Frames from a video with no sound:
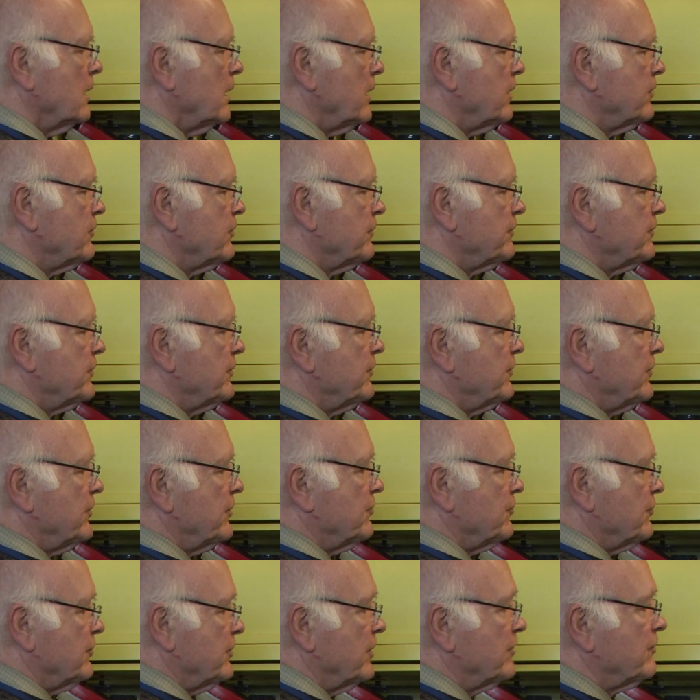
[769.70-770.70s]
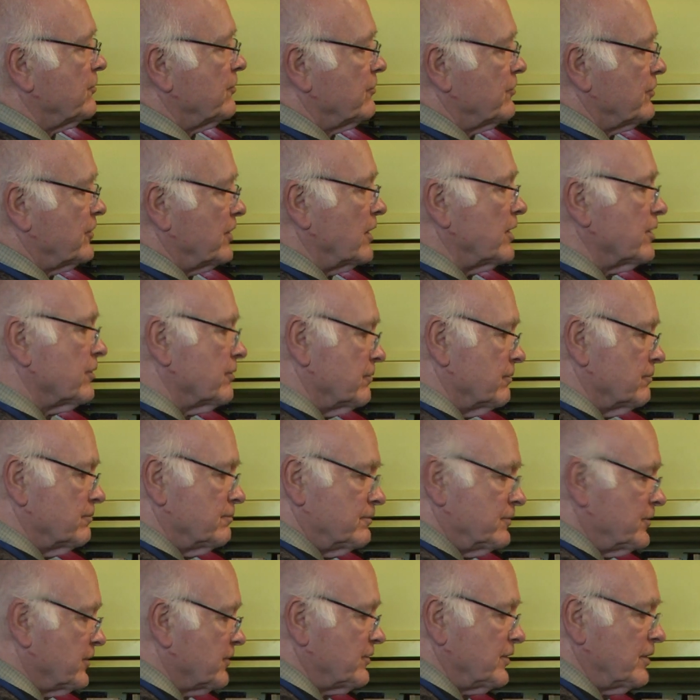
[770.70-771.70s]
Edge of Decision. This is another
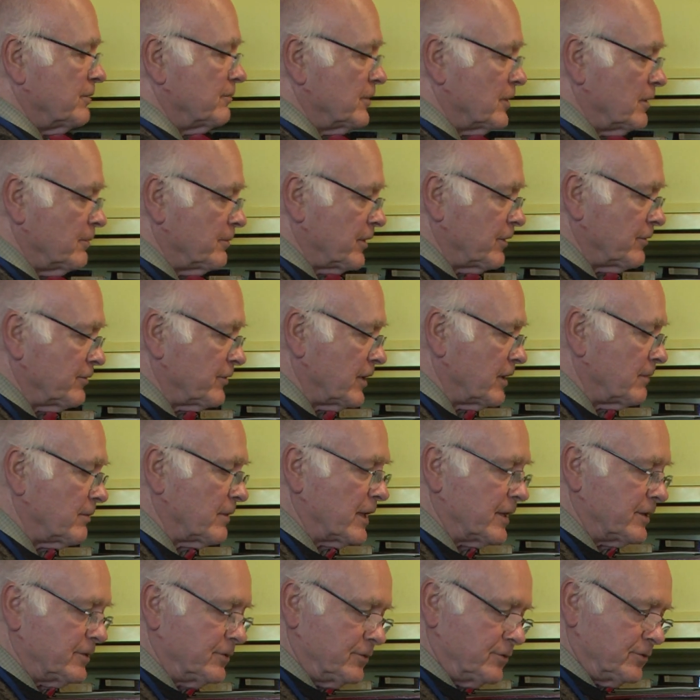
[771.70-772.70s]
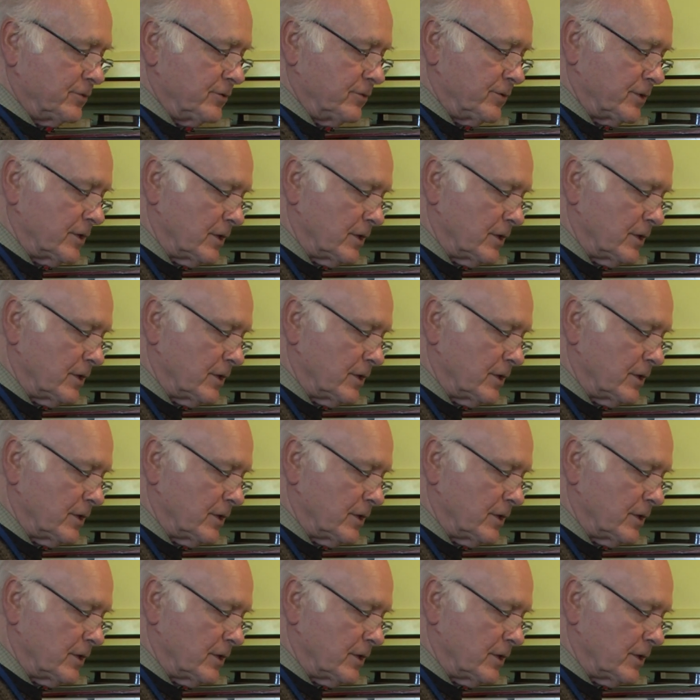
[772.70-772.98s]
16mm tape. I do